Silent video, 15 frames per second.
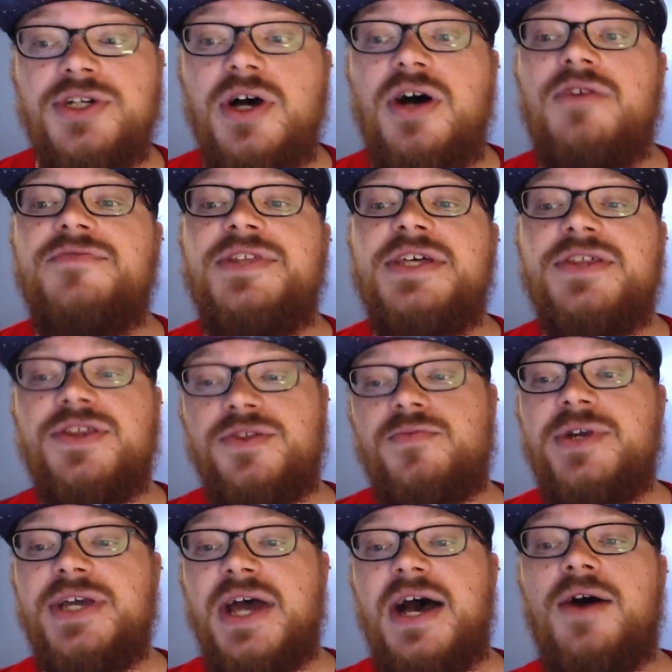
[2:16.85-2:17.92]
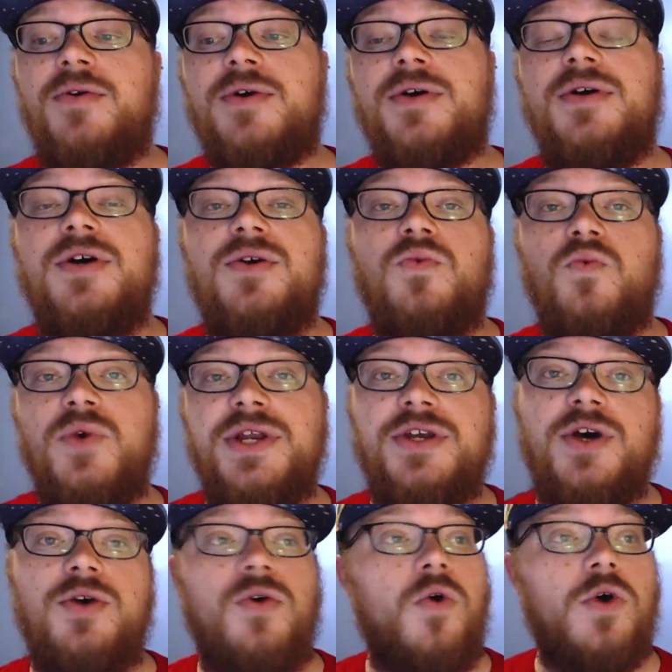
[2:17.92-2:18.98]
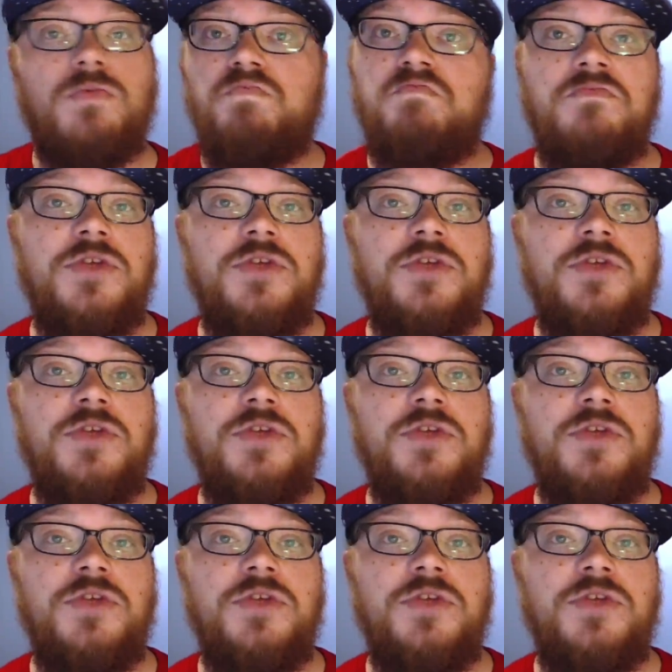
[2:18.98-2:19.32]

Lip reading: of the 3-hour window, or,